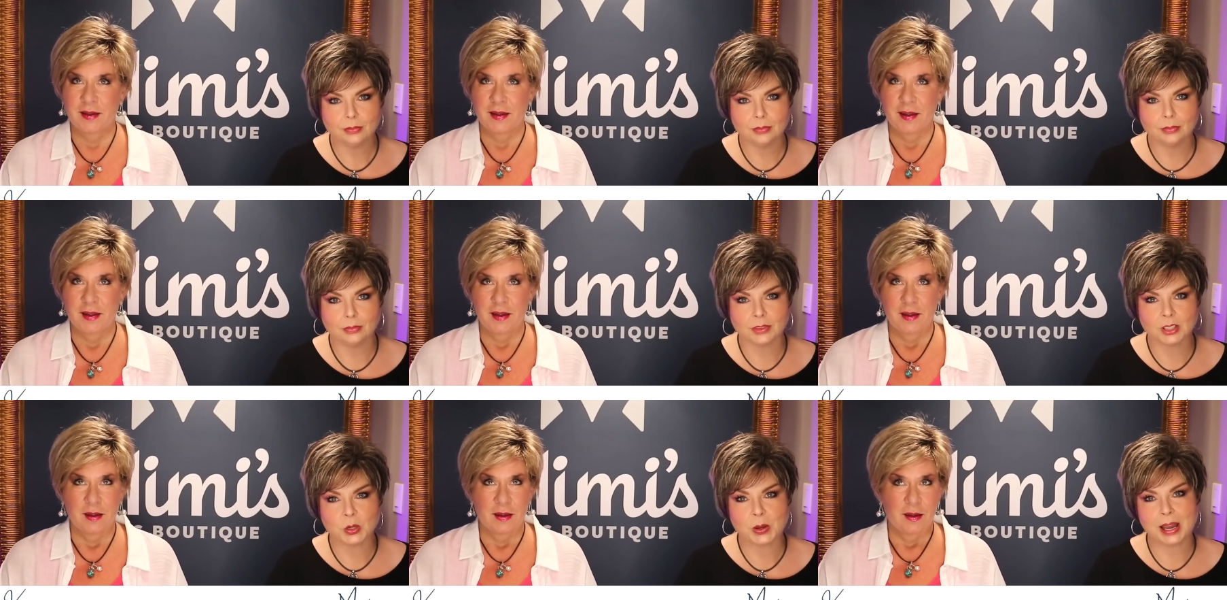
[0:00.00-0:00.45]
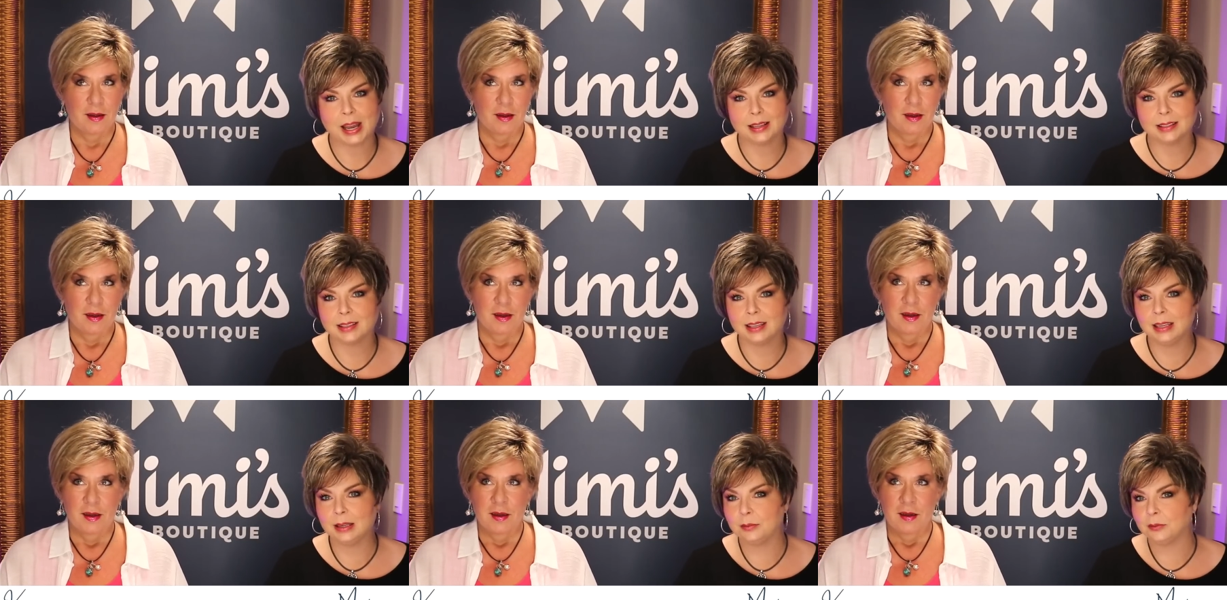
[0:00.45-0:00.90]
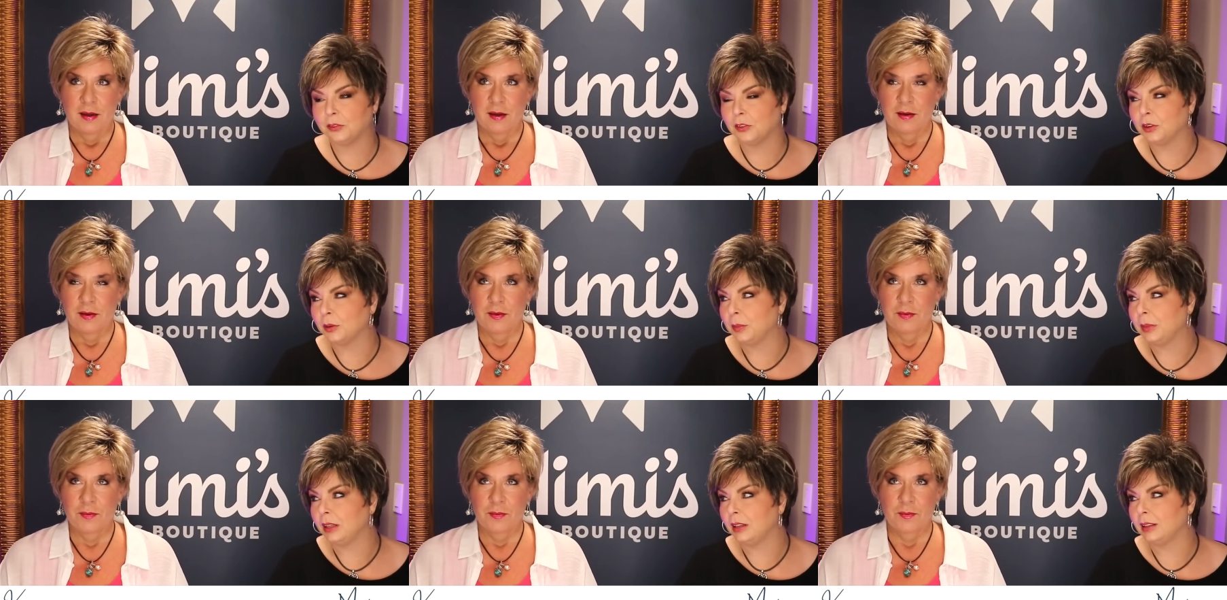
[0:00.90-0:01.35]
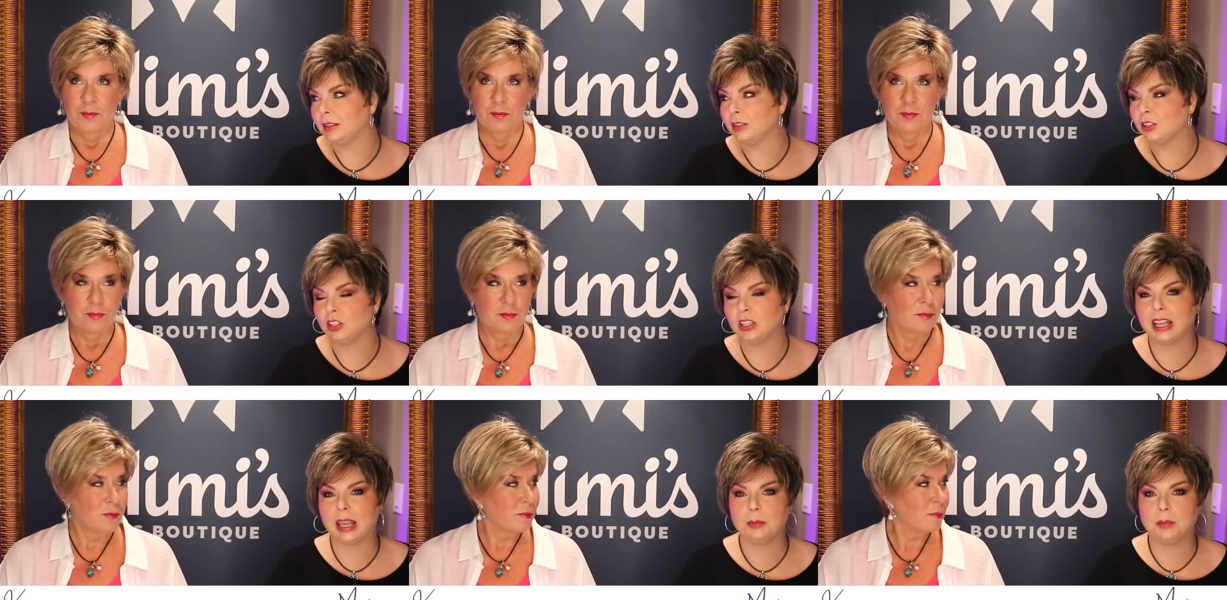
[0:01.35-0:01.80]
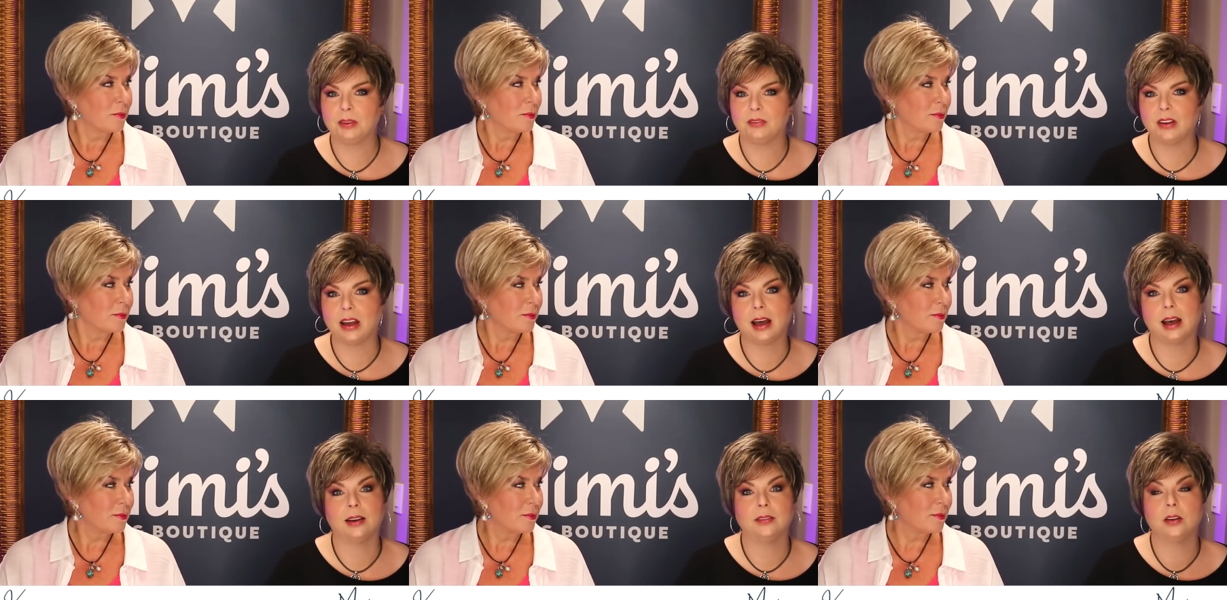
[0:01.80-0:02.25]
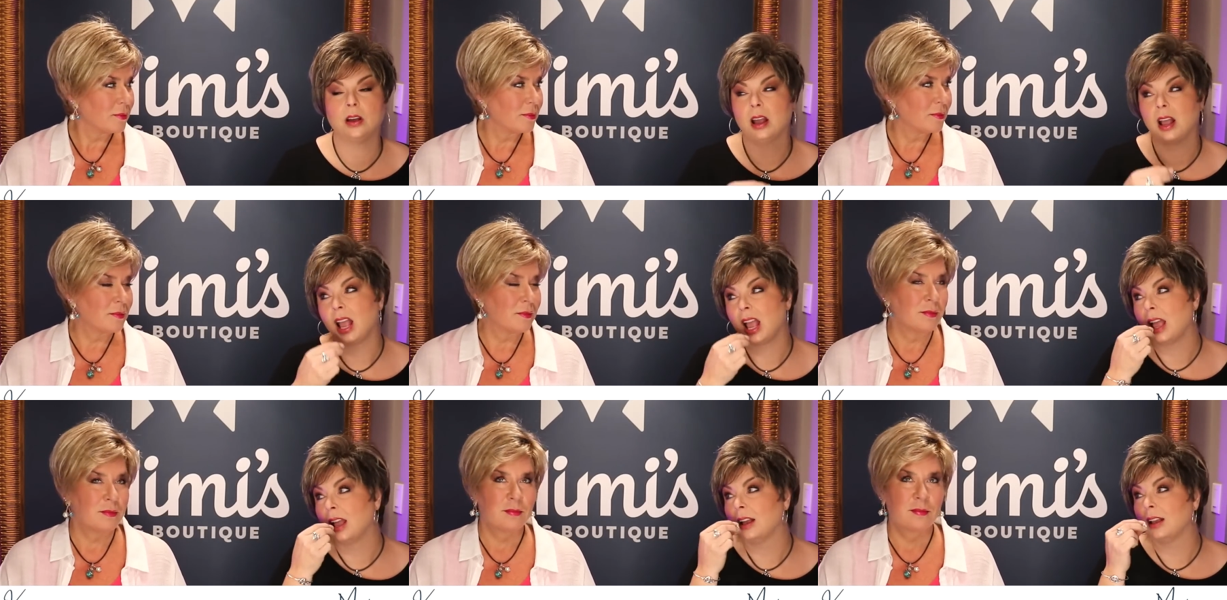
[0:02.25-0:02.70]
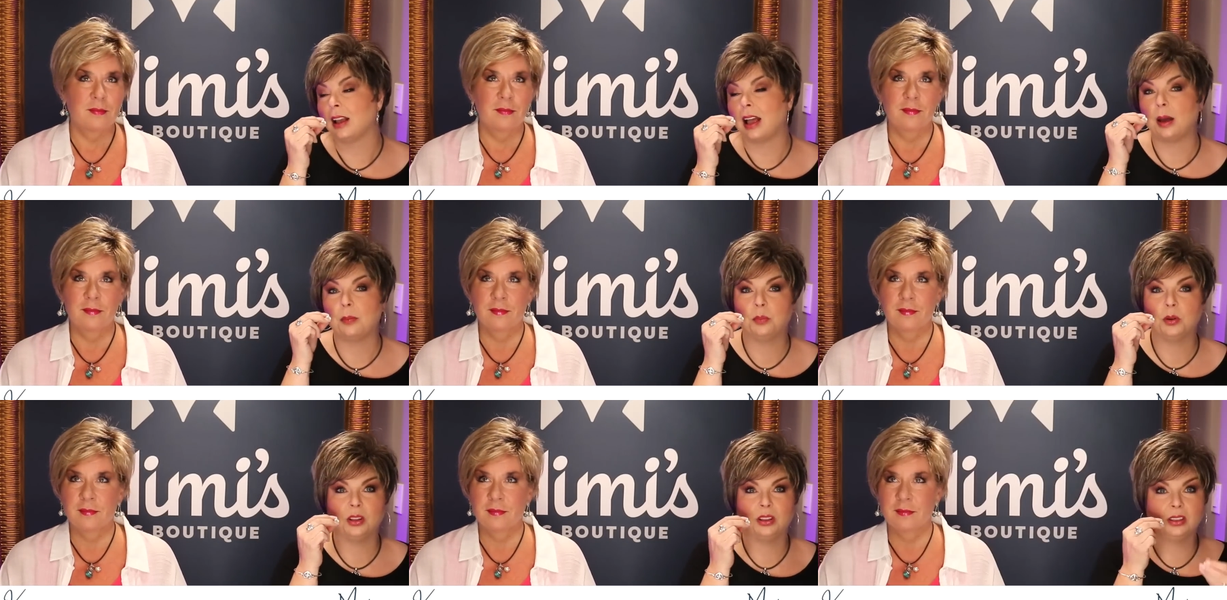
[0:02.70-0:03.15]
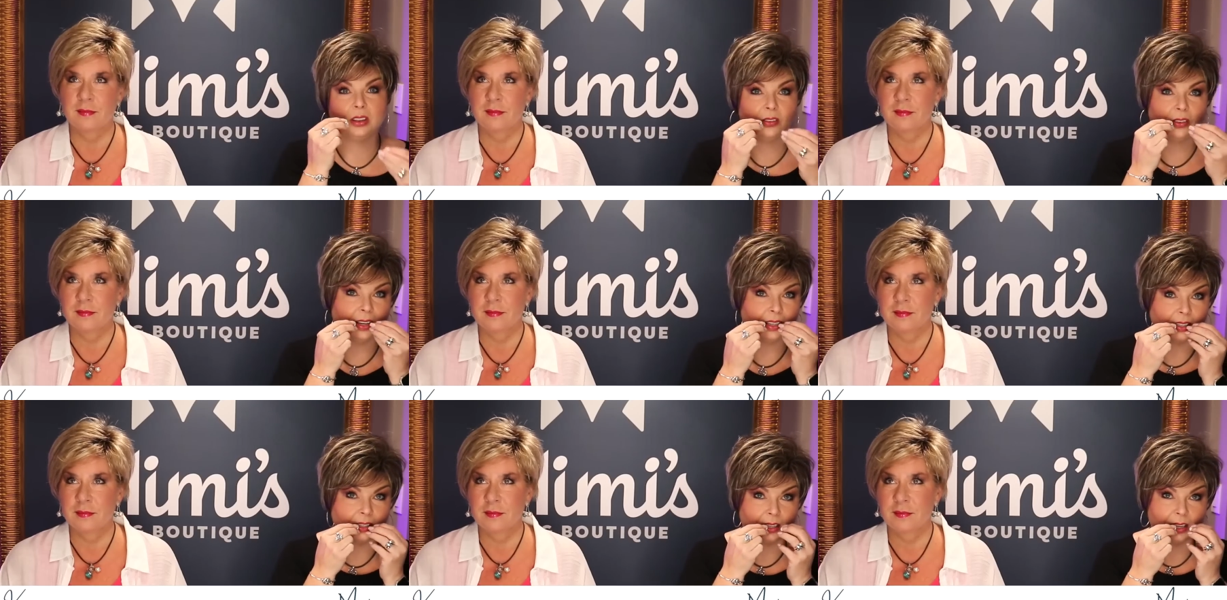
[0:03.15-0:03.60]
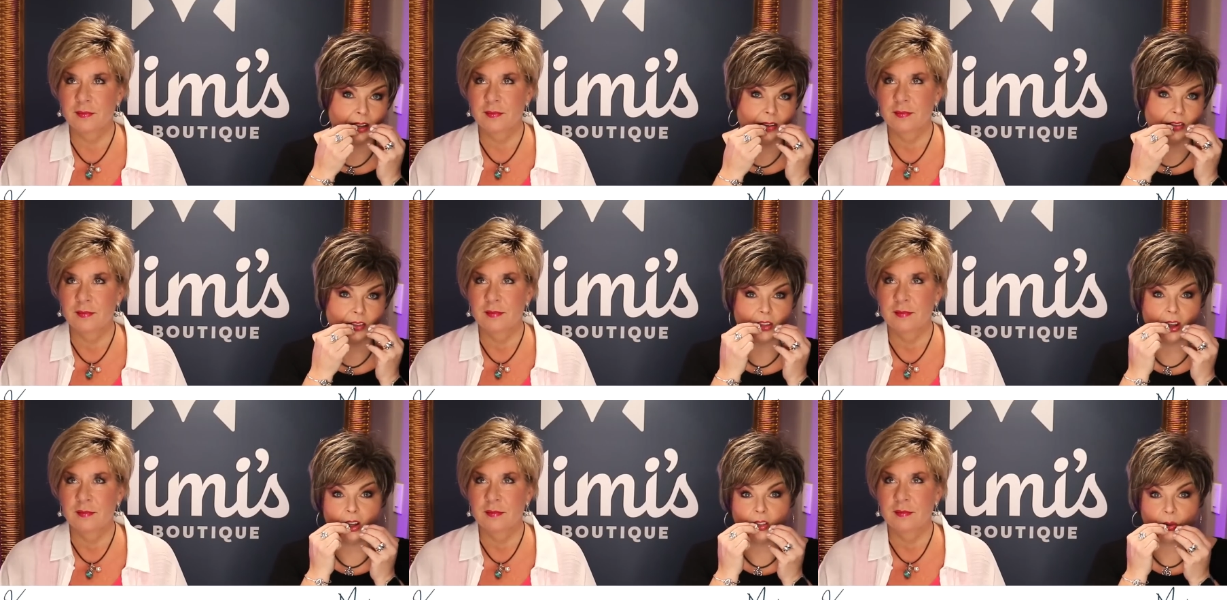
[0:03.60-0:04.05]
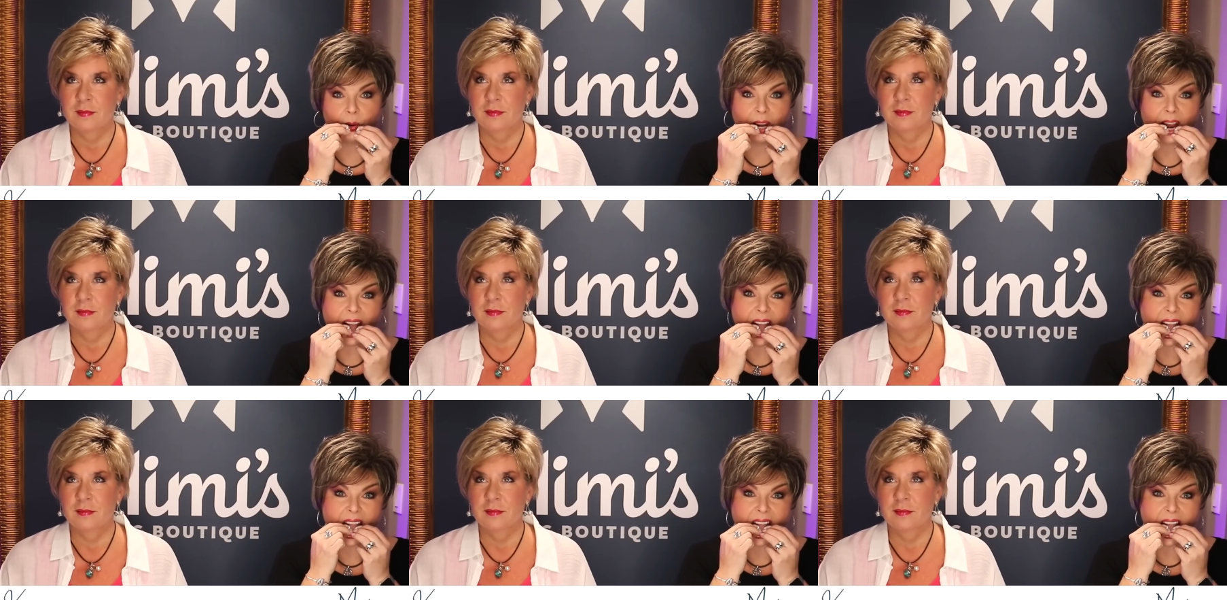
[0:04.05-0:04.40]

Speaker 1: So I asked Kim for a mint, and she gave me five. I'm putting the rest, uh, all three.